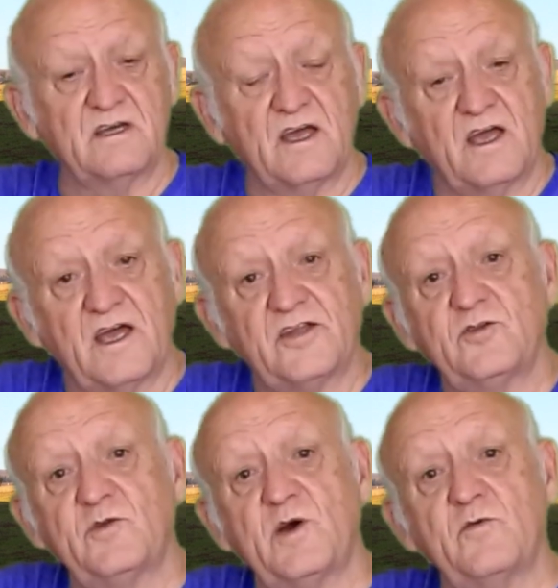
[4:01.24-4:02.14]
And
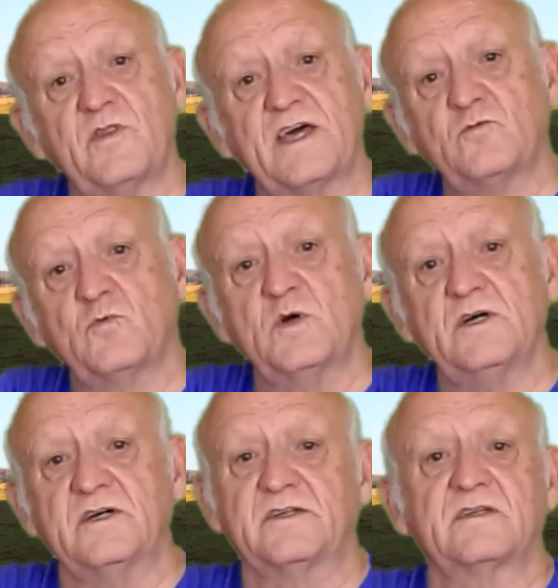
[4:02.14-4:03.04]
that
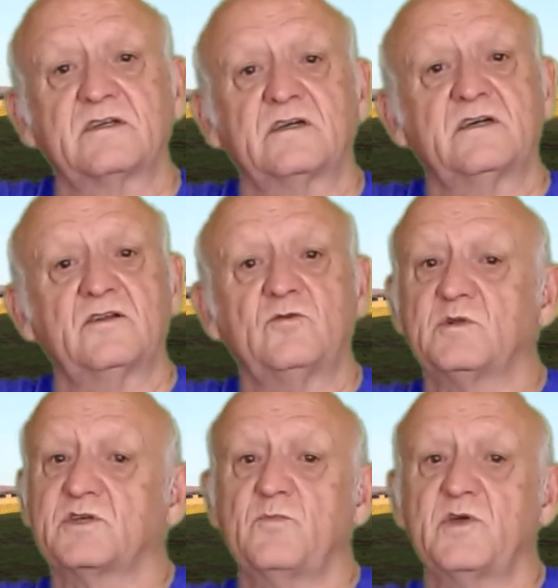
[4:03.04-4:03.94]
word can
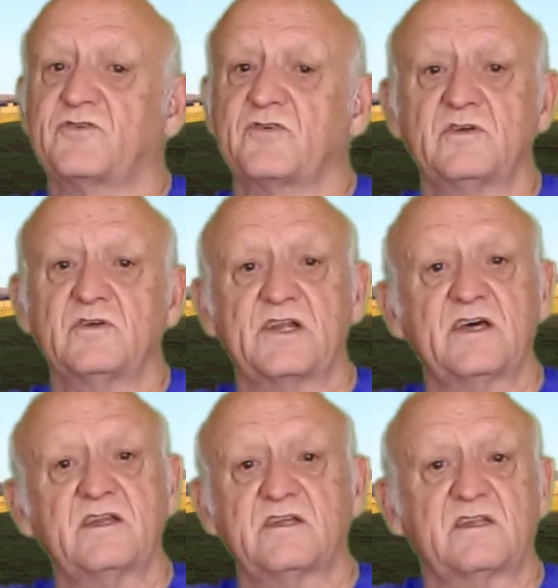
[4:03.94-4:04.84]
also be
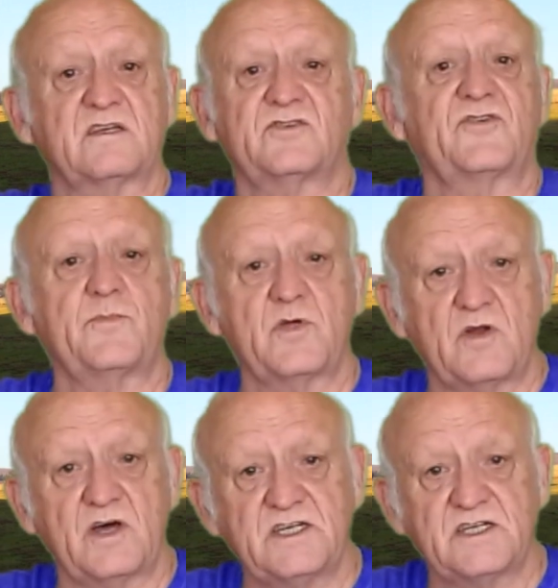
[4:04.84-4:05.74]
translated as
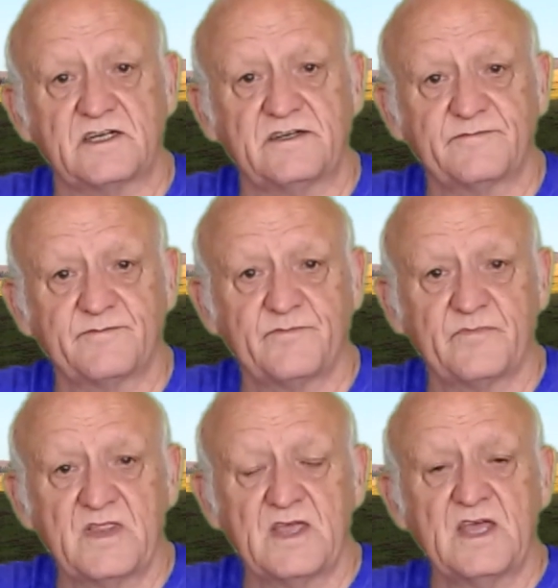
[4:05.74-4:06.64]
tribulation.
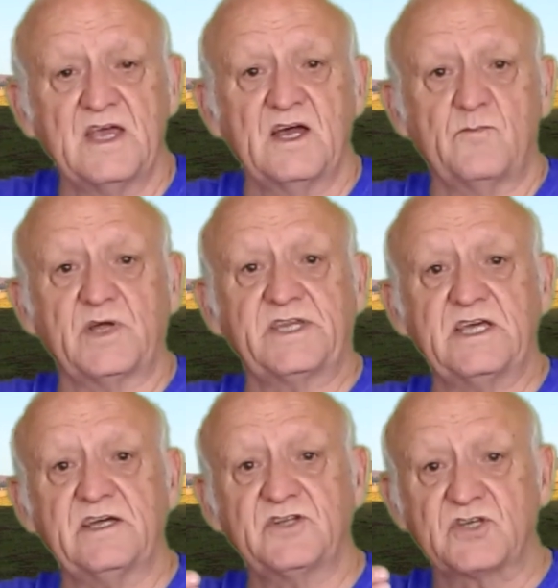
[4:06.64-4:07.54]
But
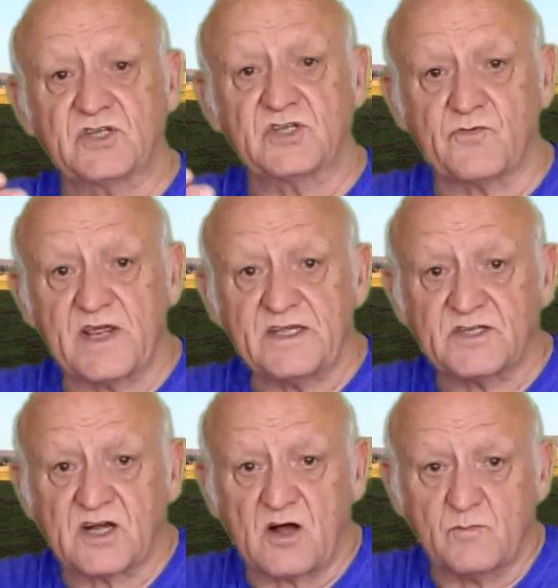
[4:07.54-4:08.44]
here distress
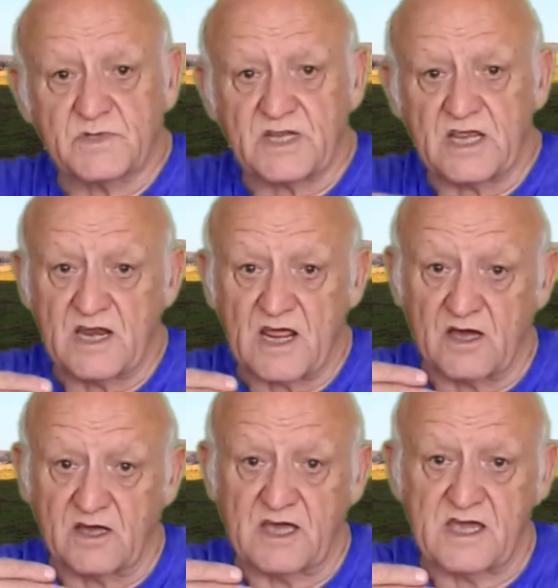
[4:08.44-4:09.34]
comes in
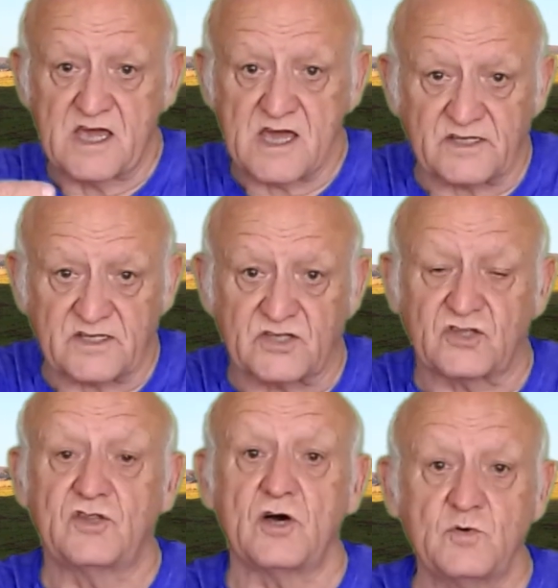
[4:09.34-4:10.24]
against
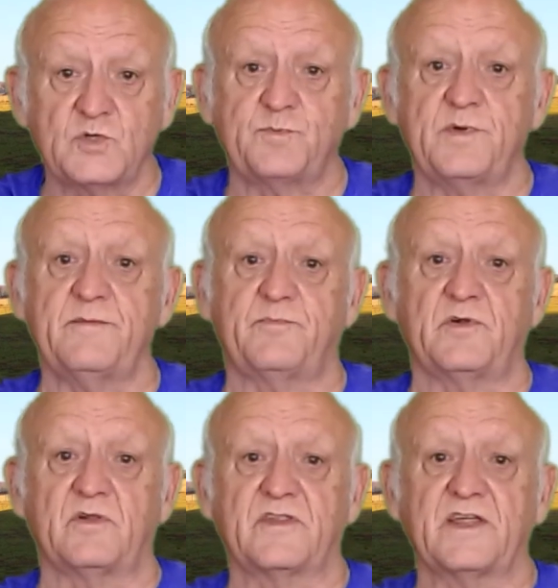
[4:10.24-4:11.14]
those
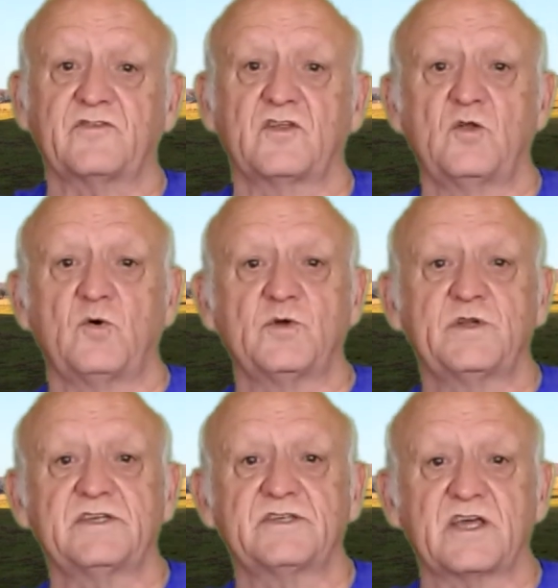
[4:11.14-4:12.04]
people that the Lord
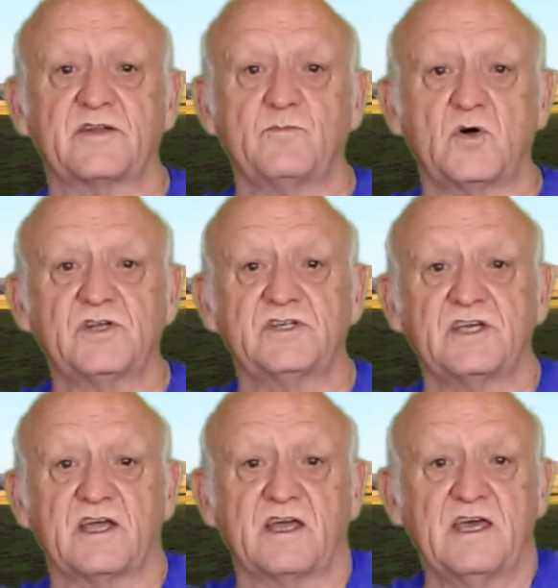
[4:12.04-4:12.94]
is admonishing.